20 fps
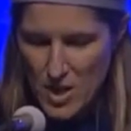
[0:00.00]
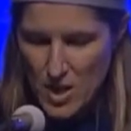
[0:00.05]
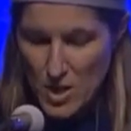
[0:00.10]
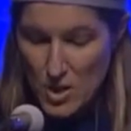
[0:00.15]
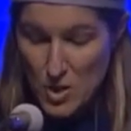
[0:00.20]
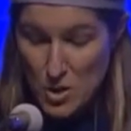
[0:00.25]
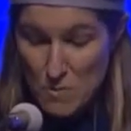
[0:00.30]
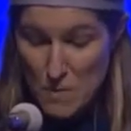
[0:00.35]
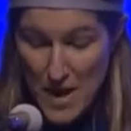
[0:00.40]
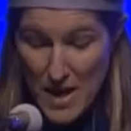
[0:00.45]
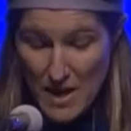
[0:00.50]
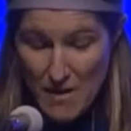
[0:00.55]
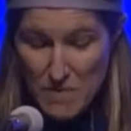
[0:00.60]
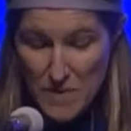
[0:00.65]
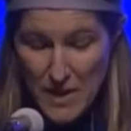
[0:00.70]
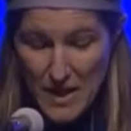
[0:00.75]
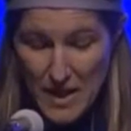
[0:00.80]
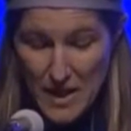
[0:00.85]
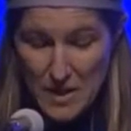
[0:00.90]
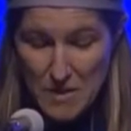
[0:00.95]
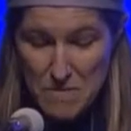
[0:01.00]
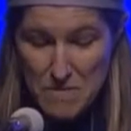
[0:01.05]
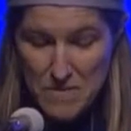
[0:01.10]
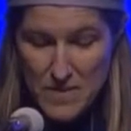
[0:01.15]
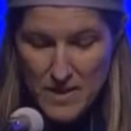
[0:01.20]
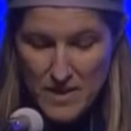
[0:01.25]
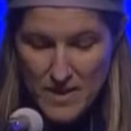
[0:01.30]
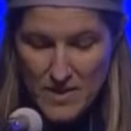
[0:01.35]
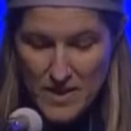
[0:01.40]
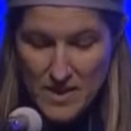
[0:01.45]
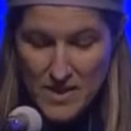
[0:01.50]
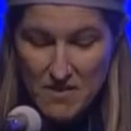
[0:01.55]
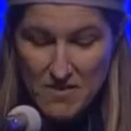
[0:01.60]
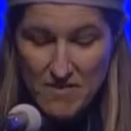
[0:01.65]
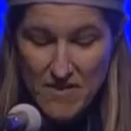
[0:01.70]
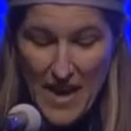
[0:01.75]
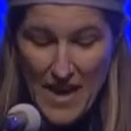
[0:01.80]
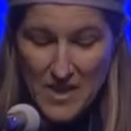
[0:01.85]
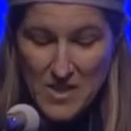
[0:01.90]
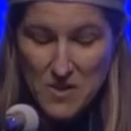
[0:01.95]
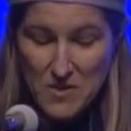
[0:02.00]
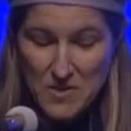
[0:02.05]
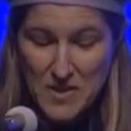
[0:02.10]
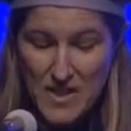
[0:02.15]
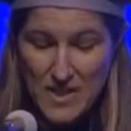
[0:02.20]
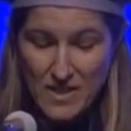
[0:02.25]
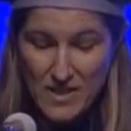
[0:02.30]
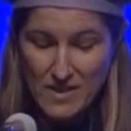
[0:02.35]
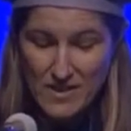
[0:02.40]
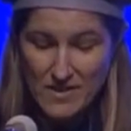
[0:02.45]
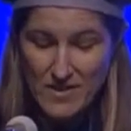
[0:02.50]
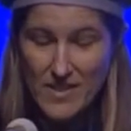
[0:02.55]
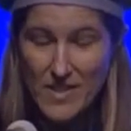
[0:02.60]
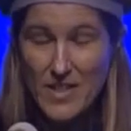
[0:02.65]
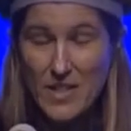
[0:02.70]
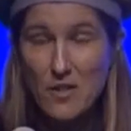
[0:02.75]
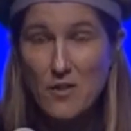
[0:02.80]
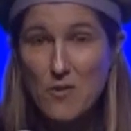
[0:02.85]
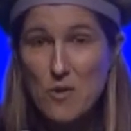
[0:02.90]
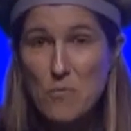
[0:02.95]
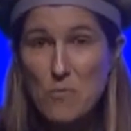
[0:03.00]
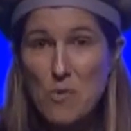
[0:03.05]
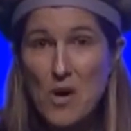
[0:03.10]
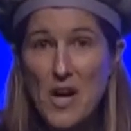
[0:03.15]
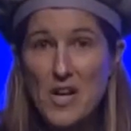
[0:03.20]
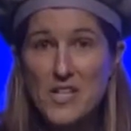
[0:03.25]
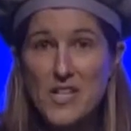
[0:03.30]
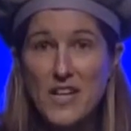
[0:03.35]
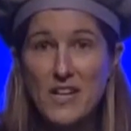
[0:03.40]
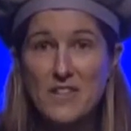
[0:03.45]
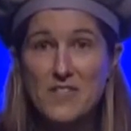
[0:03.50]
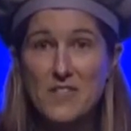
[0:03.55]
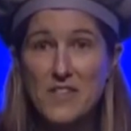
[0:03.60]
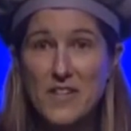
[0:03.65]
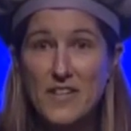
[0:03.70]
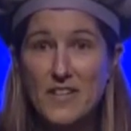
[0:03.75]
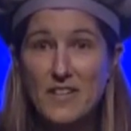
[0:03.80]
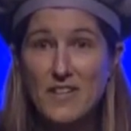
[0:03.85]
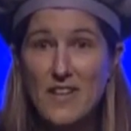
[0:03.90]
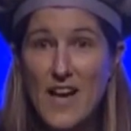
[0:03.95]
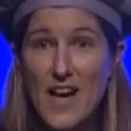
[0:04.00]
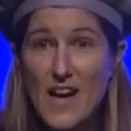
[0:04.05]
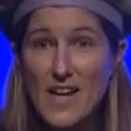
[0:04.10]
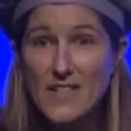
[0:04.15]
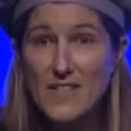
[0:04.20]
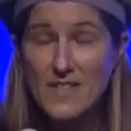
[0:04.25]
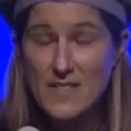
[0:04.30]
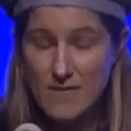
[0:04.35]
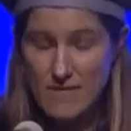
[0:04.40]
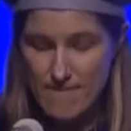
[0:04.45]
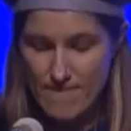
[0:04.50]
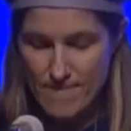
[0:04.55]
You may have become the de facto leader in a group project during a class,